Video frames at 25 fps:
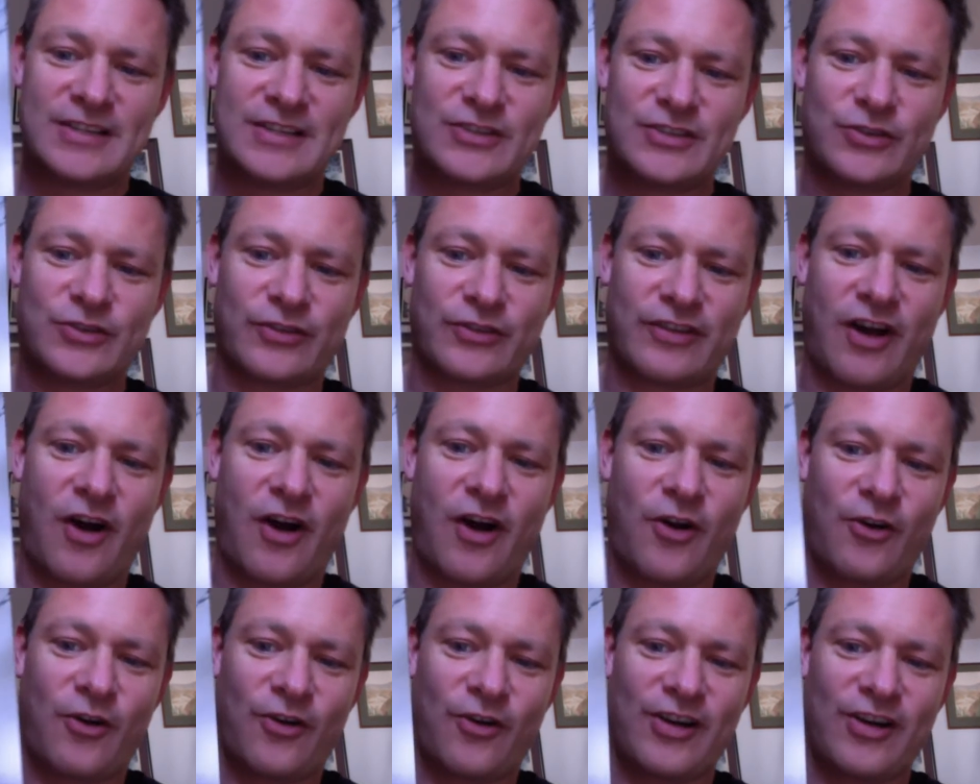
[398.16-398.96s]

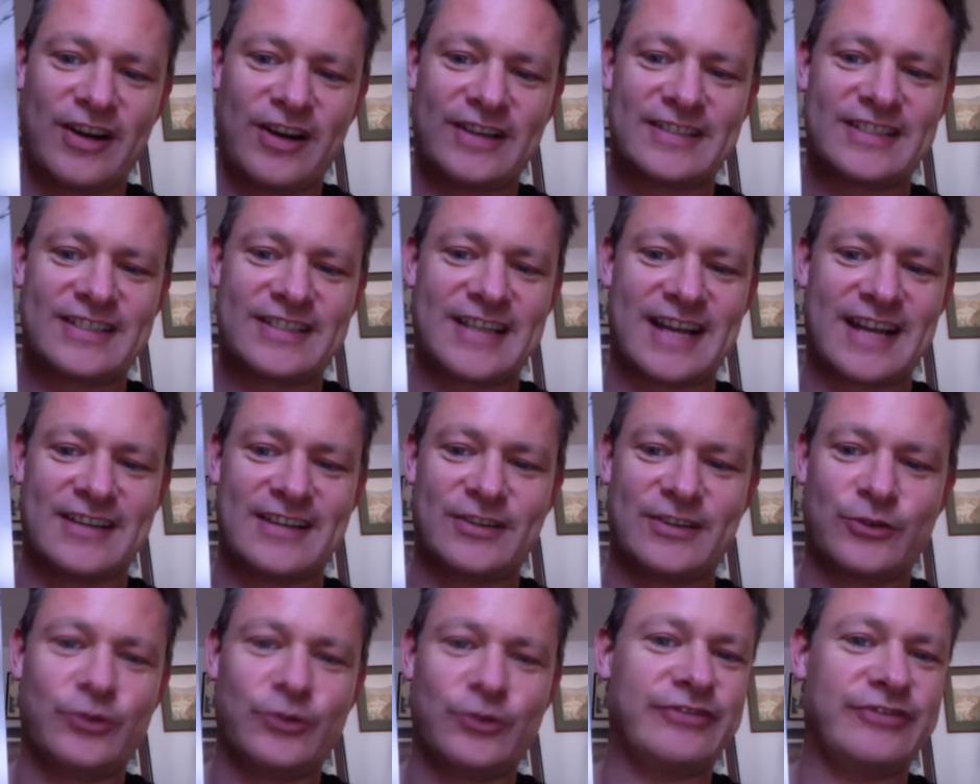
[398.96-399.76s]
horror set
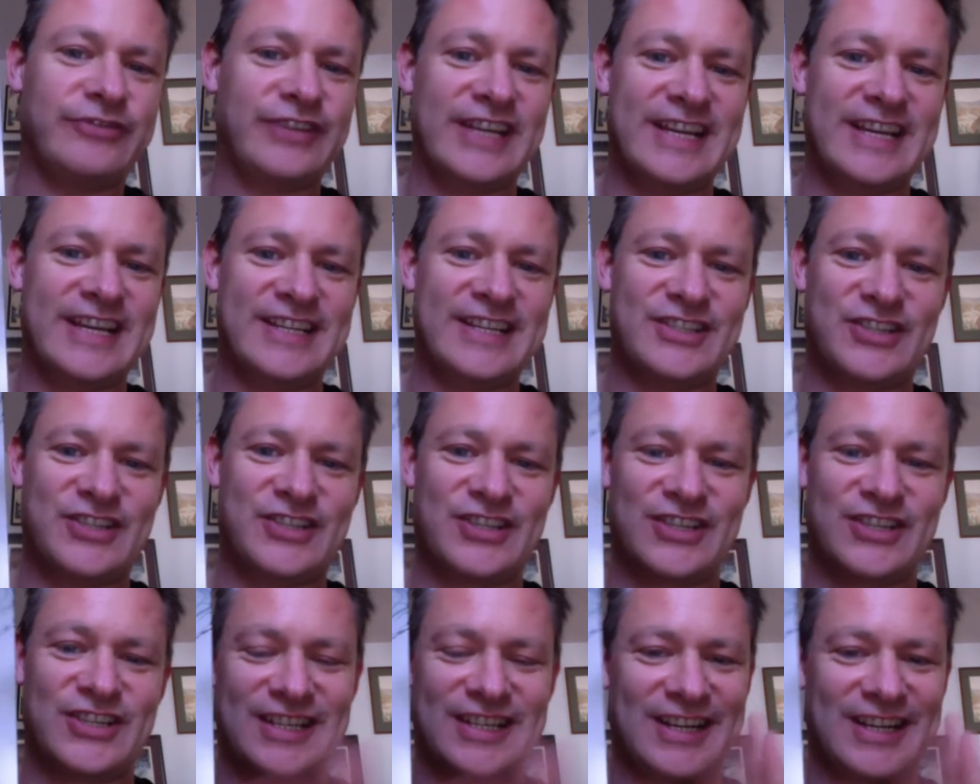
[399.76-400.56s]
in an
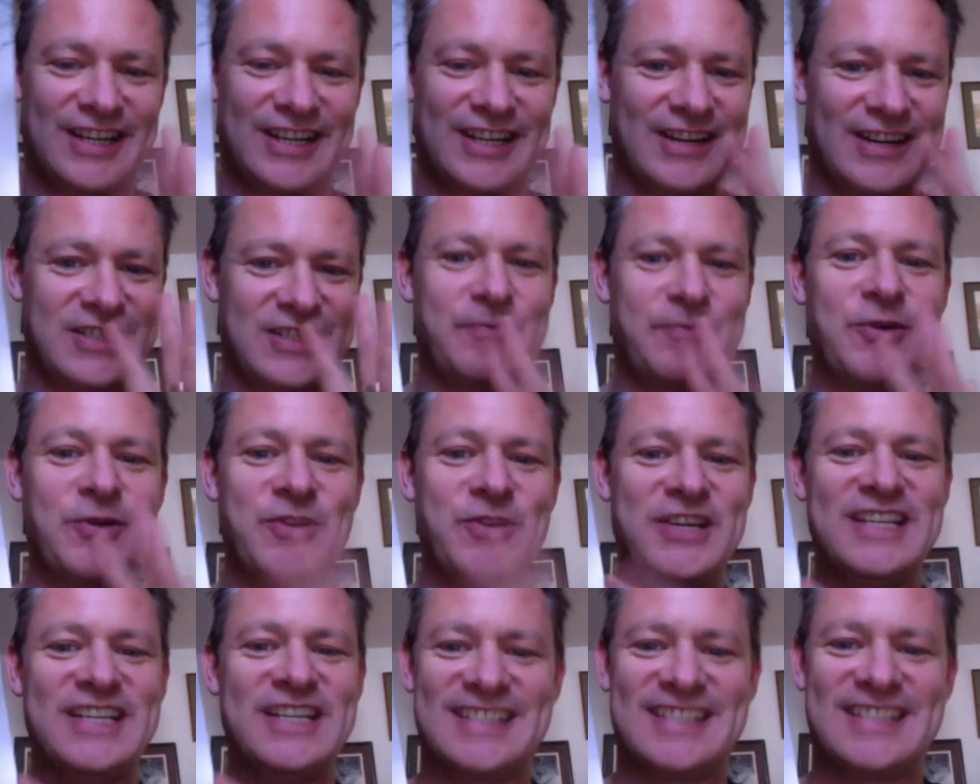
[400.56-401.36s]
orphanage, kind of
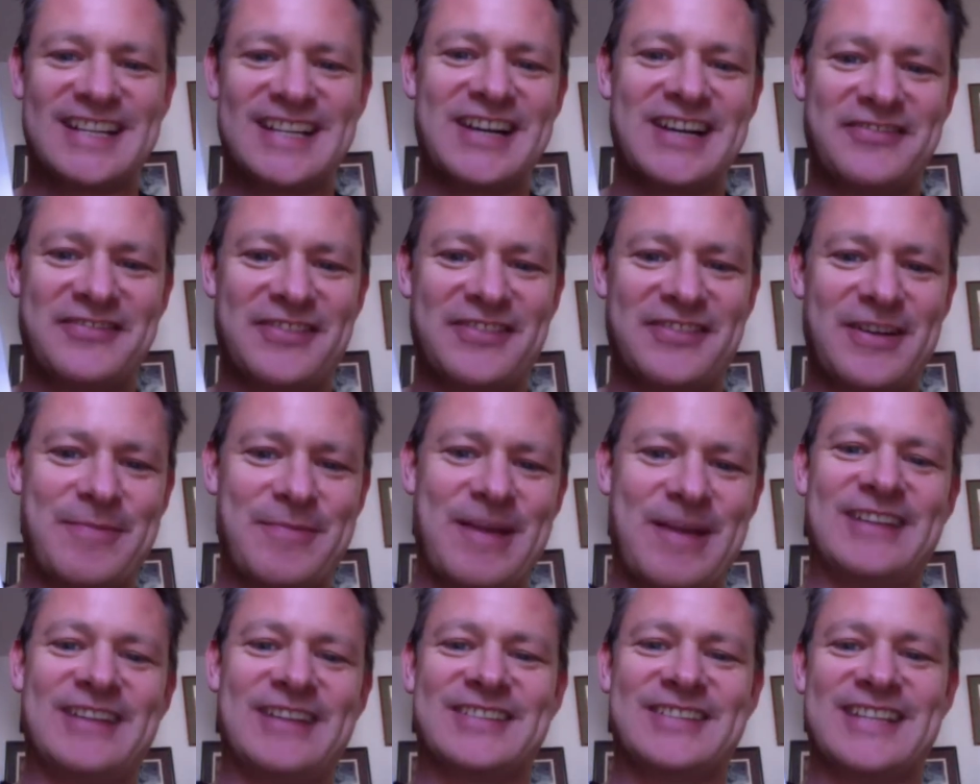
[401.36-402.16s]
spooky stuff
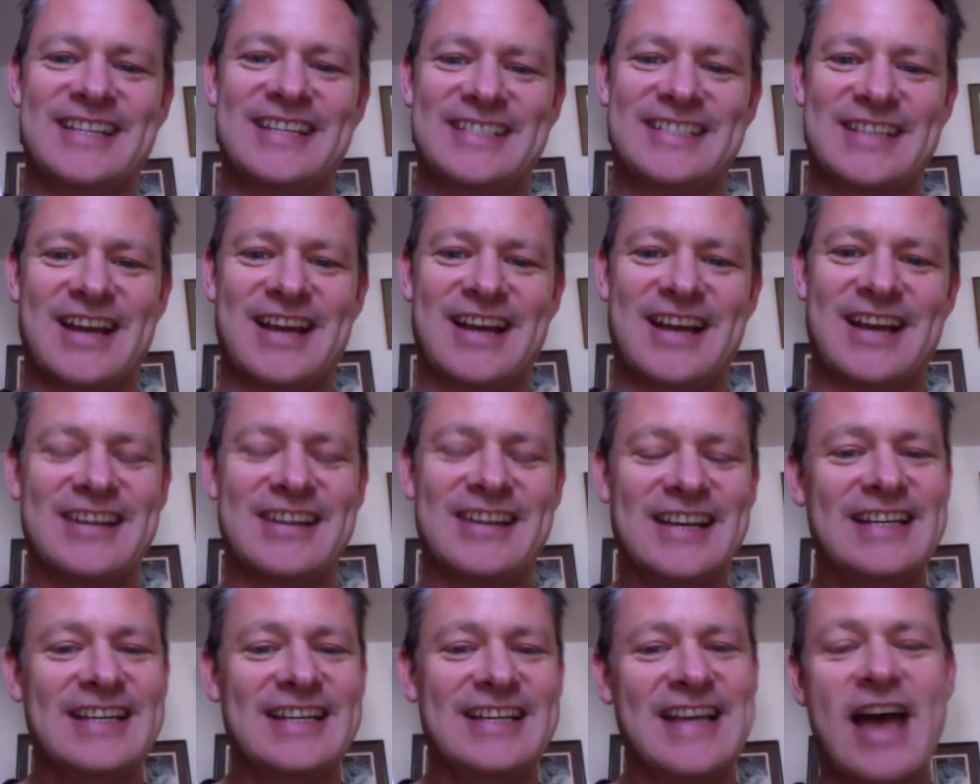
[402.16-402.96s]
about it. So
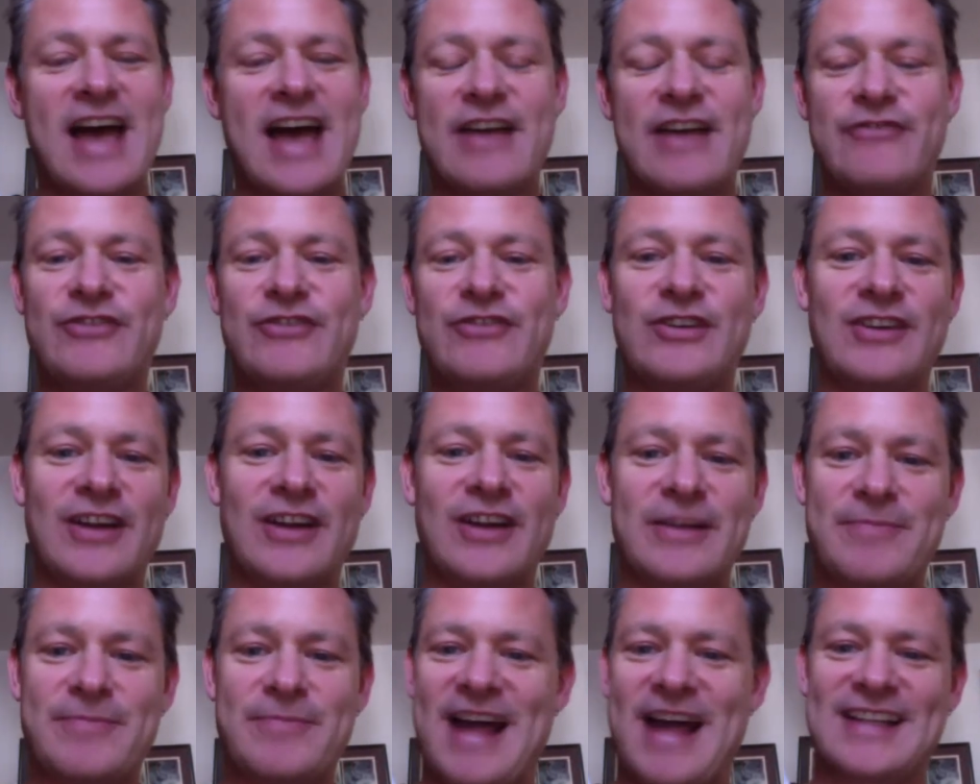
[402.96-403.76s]
yeah, if you
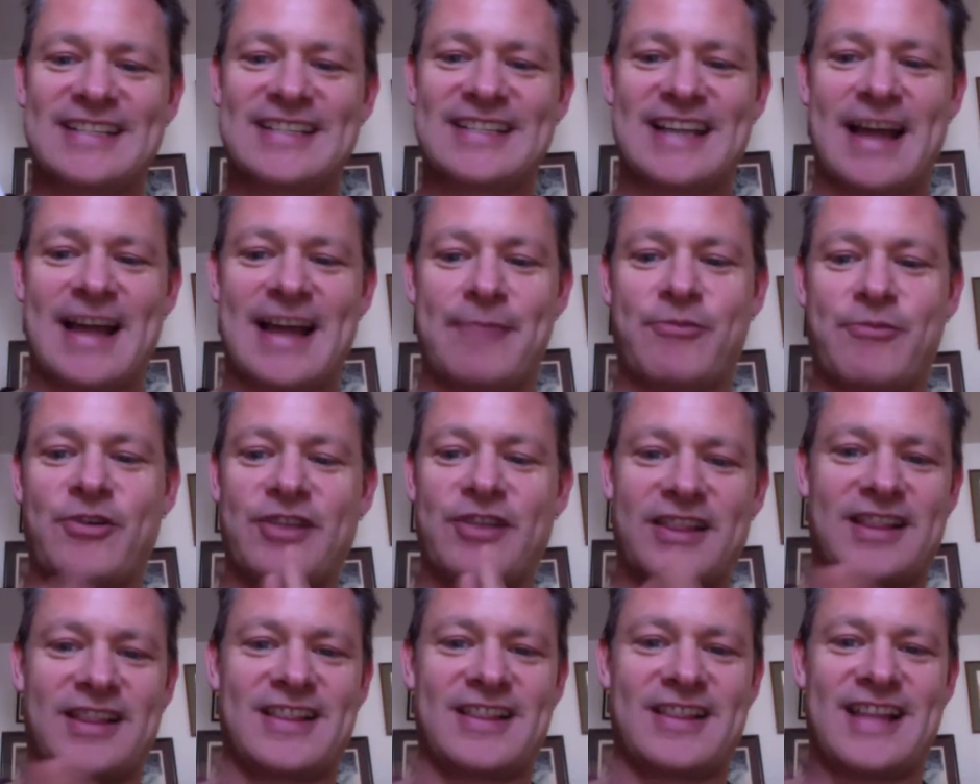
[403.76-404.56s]
like Pan's
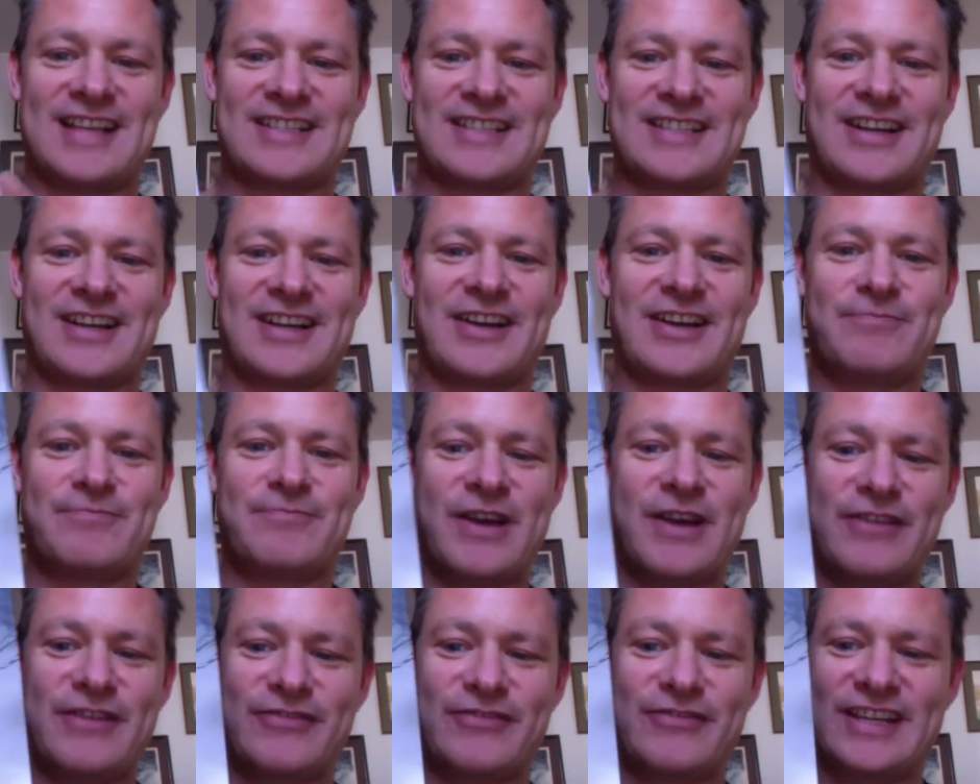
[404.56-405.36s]
Labyrinth, that's kind of
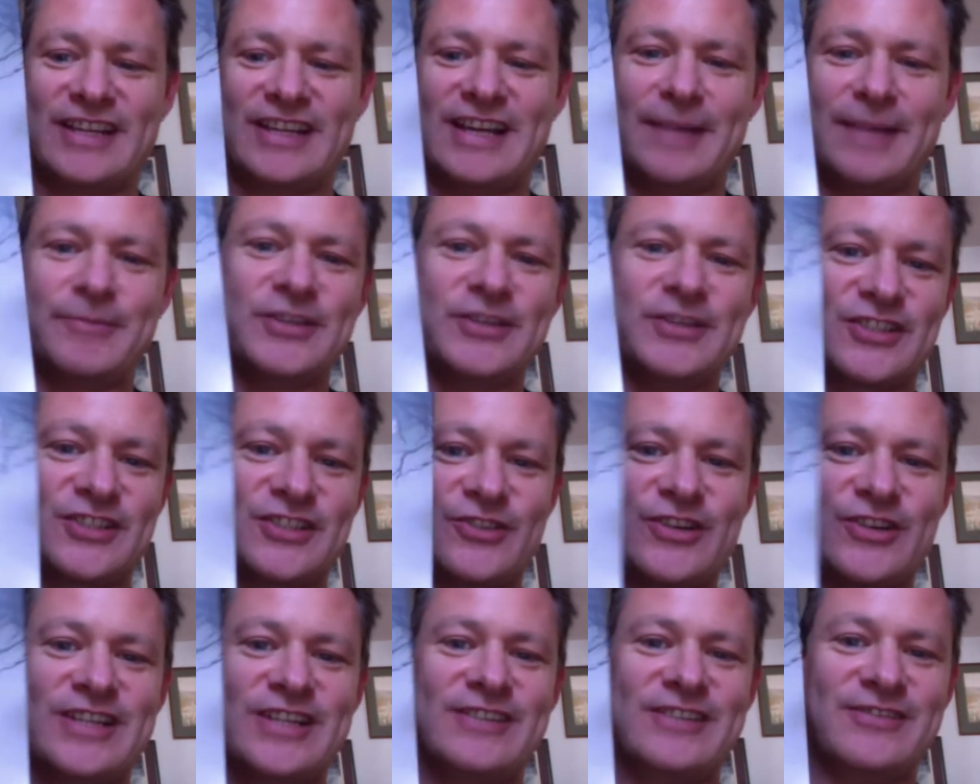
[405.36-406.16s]
perfectly up your
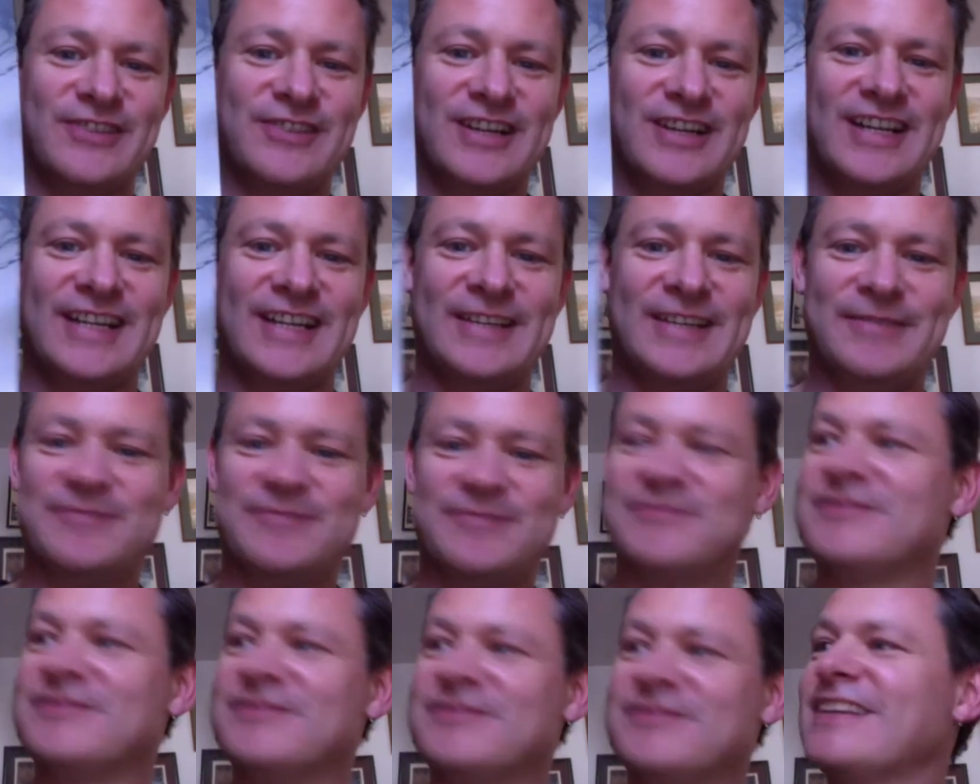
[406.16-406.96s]
street, really.
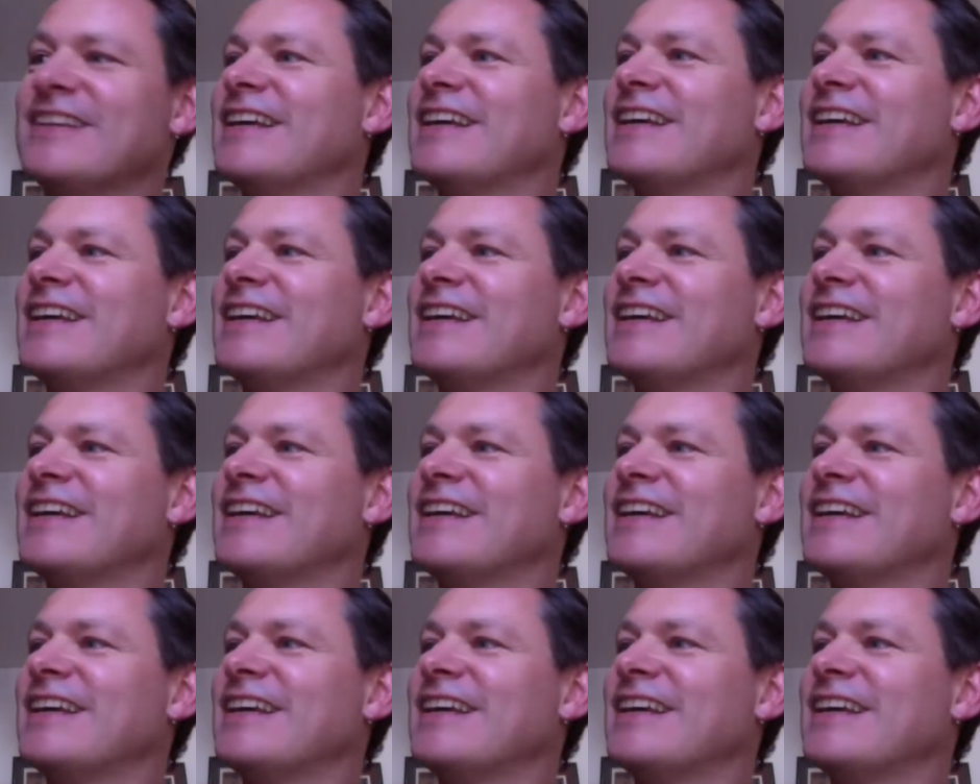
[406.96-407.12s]
And